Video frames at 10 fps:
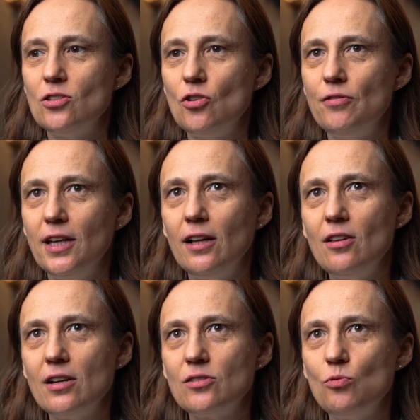So
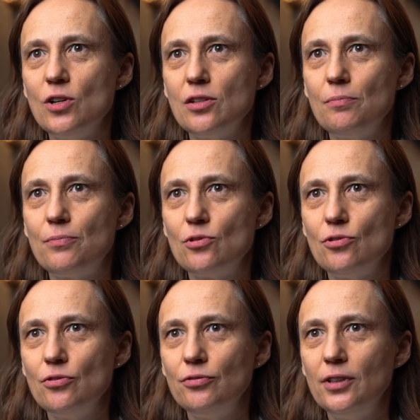venetoclax was
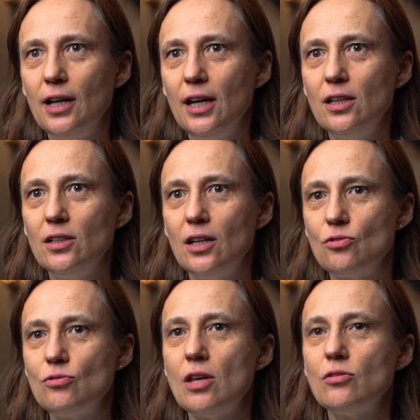approved in
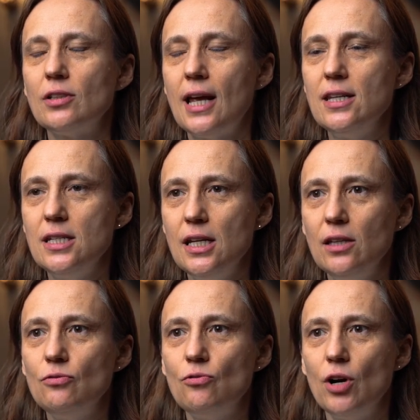
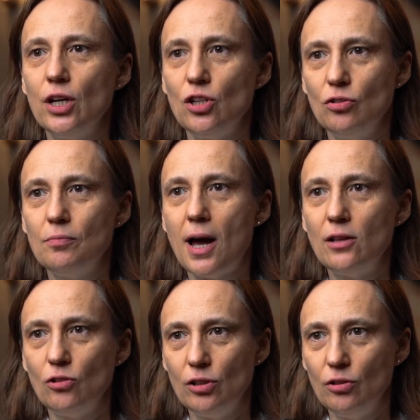2019 for acute myeloid